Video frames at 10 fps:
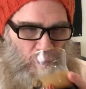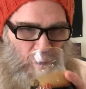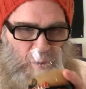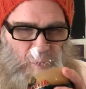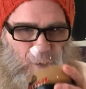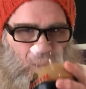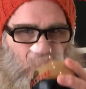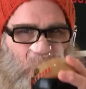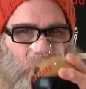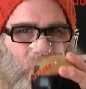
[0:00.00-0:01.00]

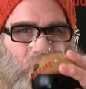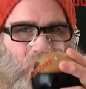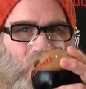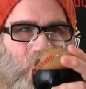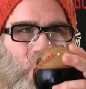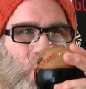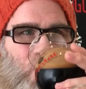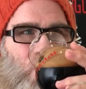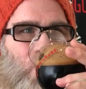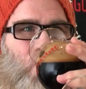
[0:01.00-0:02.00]

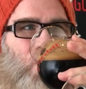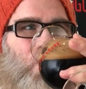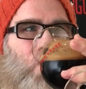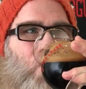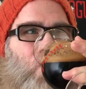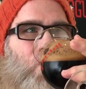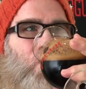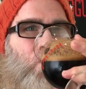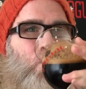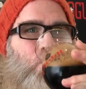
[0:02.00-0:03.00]

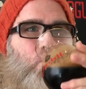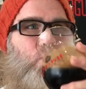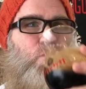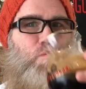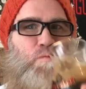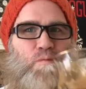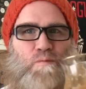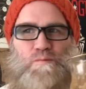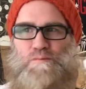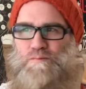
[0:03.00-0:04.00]

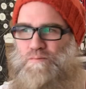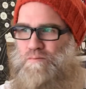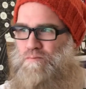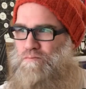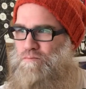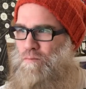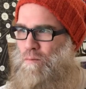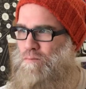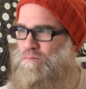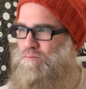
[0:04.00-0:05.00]

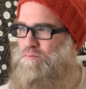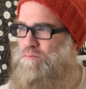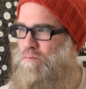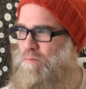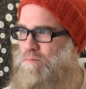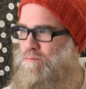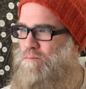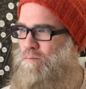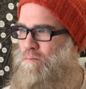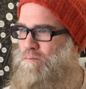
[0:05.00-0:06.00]

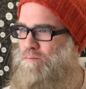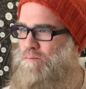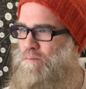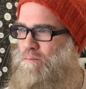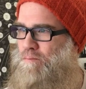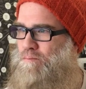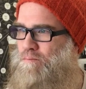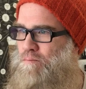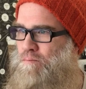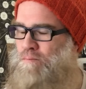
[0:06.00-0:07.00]

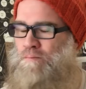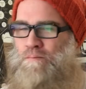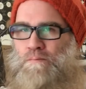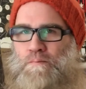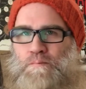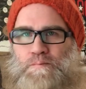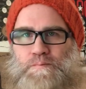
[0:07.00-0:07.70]
No one is speaking in this clip.